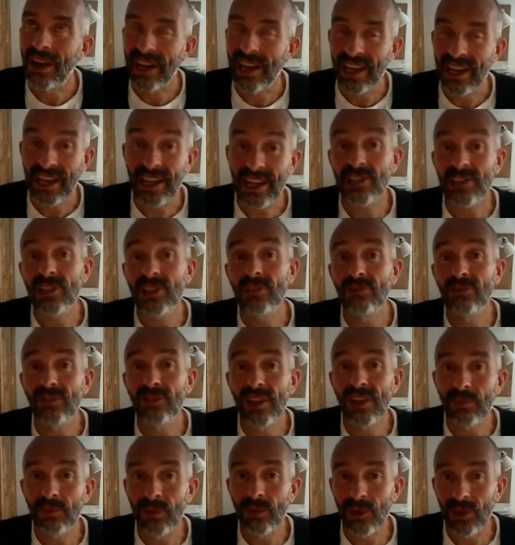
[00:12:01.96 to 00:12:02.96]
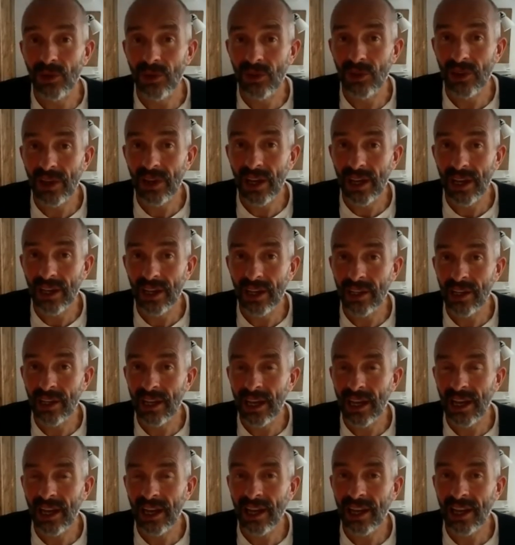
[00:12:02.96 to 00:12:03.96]
itchy feet more, and
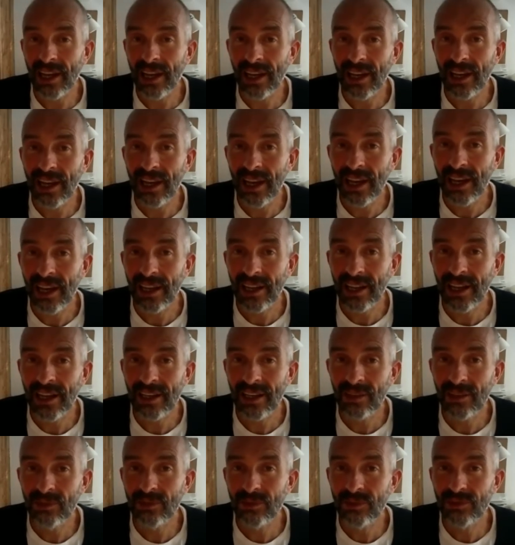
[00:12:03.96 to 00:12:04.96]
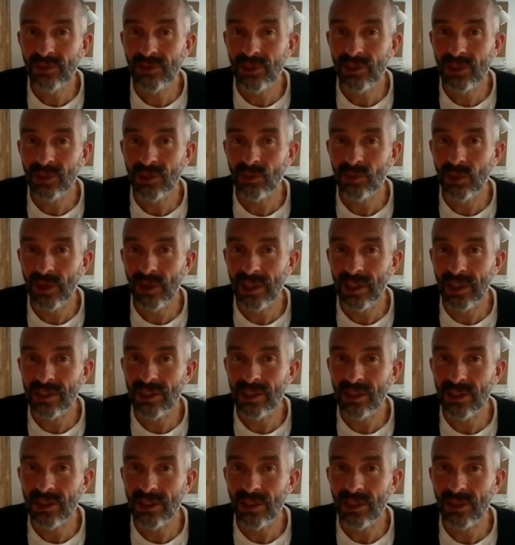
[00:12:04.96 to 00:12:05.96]
I kind of just wanted to
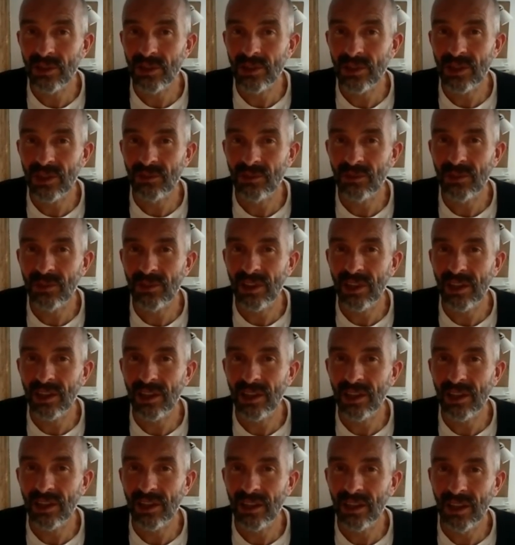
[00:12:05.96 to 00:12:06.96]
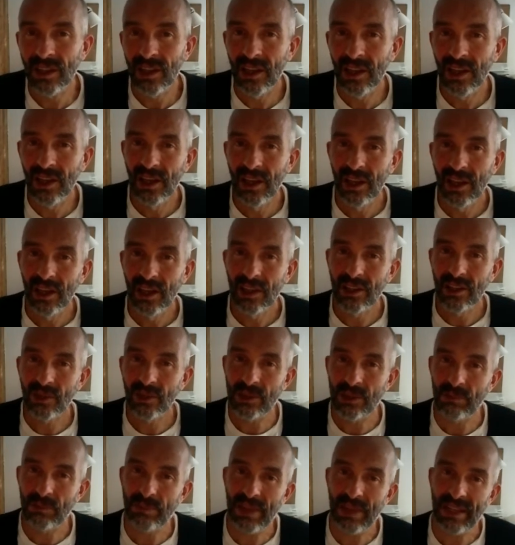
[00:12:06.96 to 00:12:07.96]
do something that was a
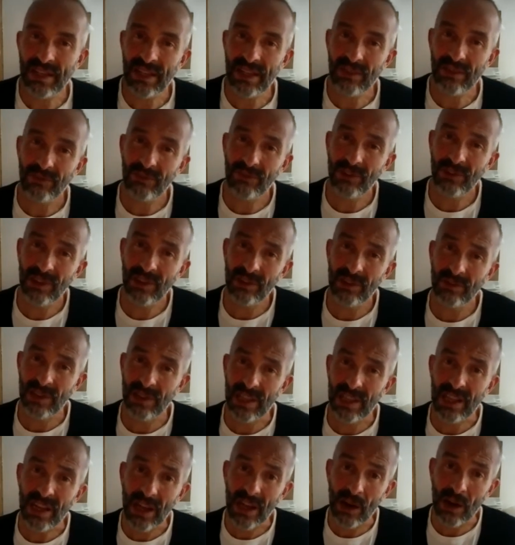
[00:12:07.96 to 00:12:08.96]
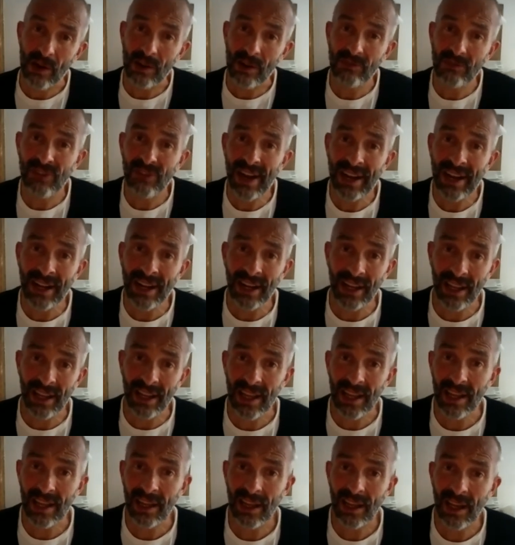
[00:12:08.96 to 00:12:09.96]
bit different, and
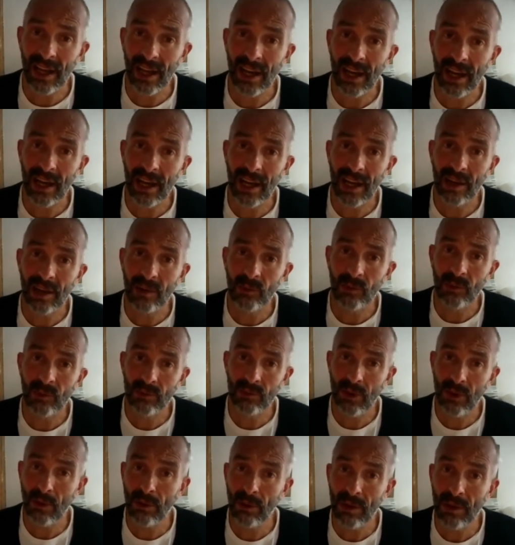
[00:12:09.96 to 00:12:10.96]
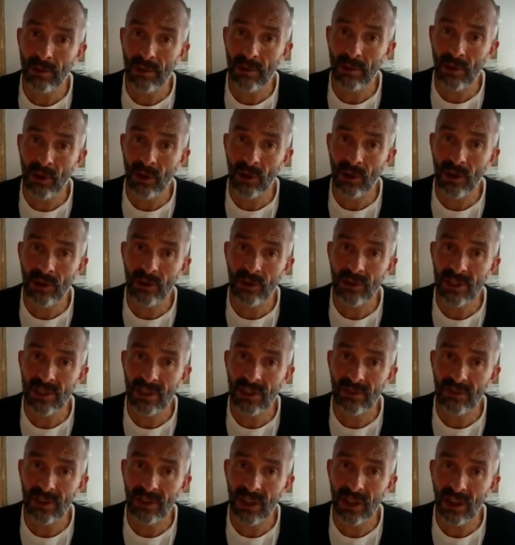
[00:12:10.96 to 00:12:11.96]
frankly, would probably be more lucrative
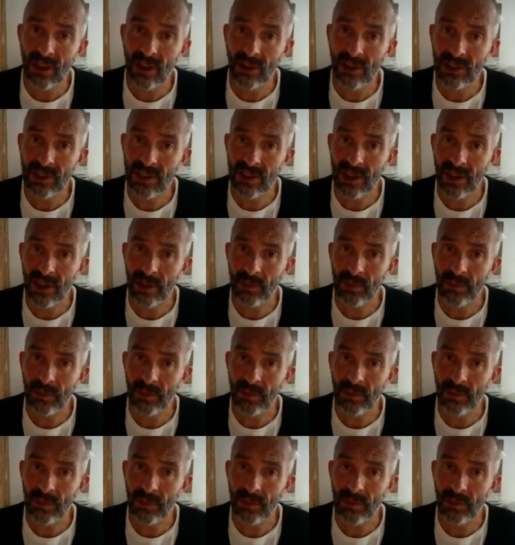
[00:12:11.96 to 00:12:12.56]
in the long term.